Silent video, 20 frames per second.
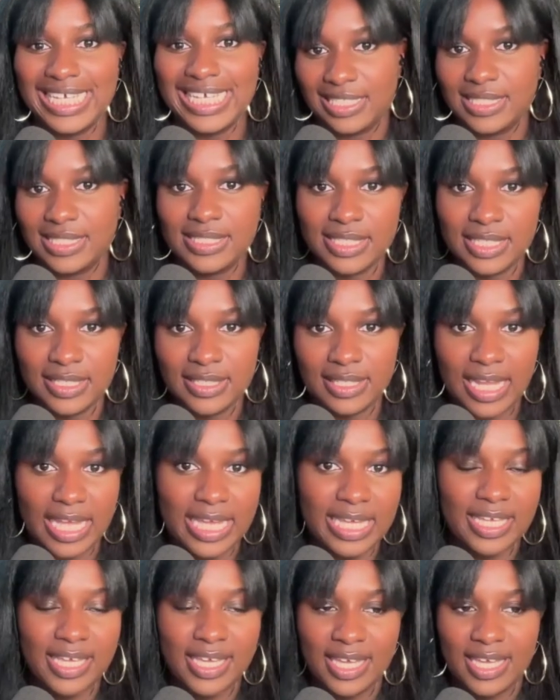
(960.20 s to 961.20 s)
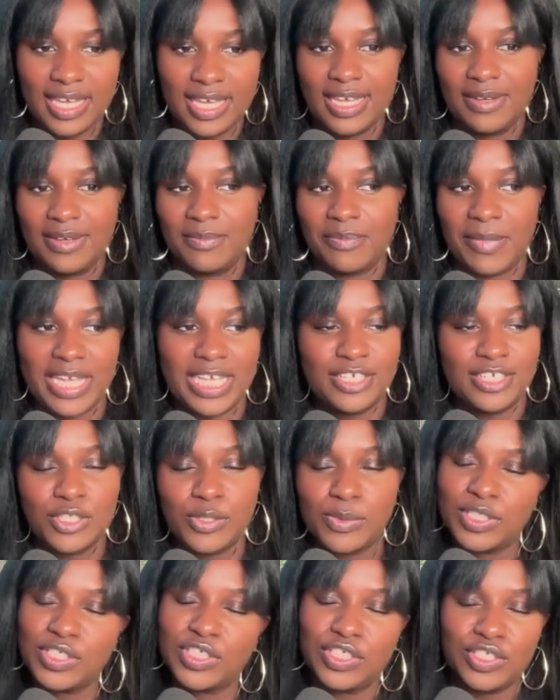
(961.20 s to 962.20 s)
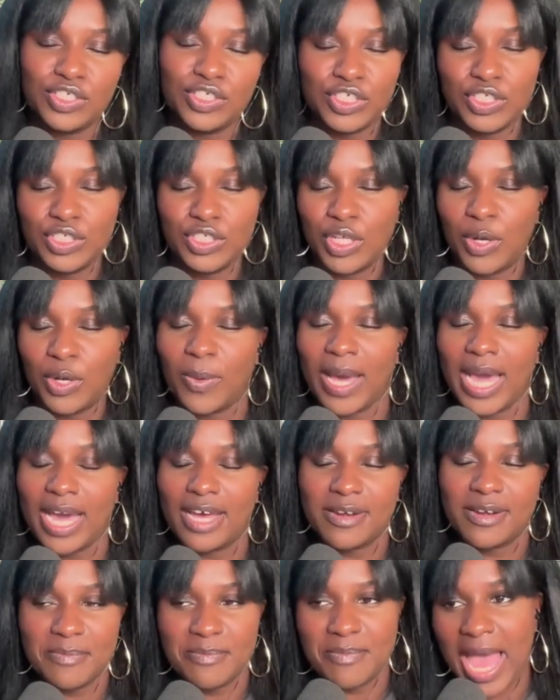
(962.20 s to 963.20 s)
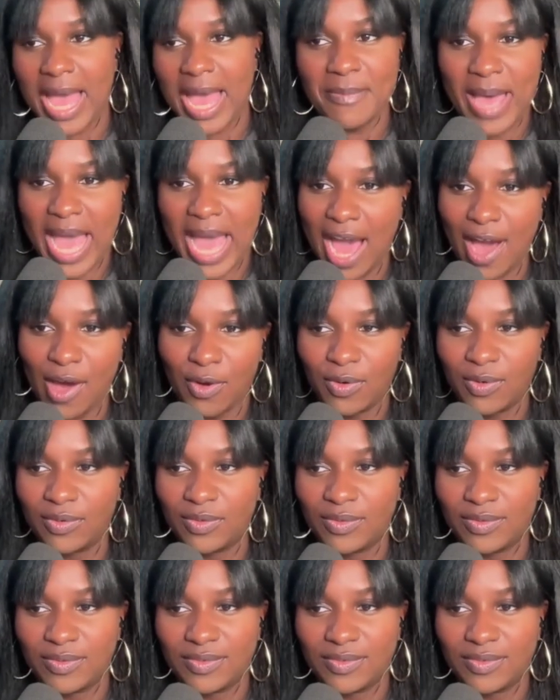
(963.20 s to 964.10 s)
instant. Like my intuition should know how to map out